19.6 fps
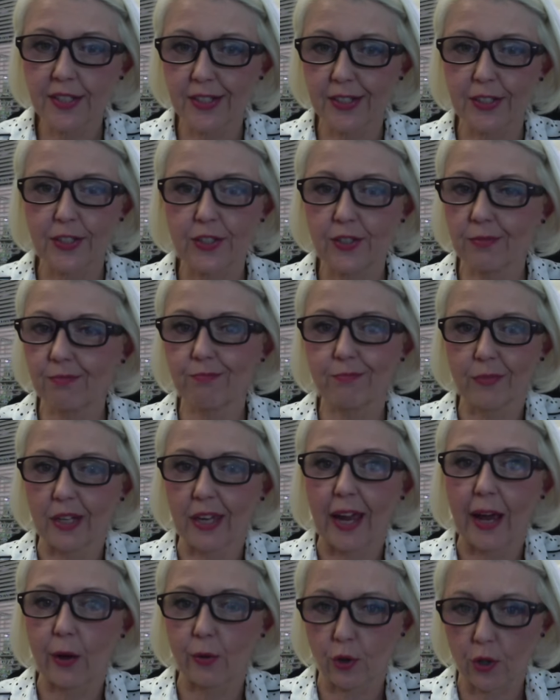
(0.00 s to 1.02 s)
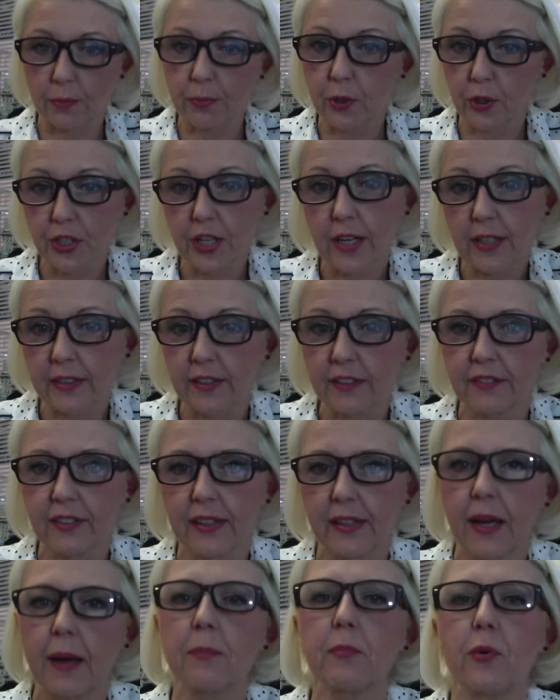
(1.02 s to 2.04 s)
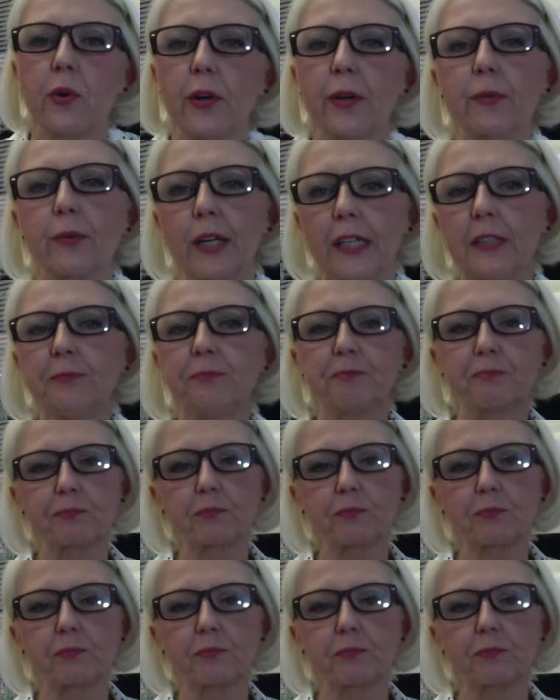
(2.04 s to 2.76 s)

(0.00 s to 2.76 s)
it's counterproductive at that point, right?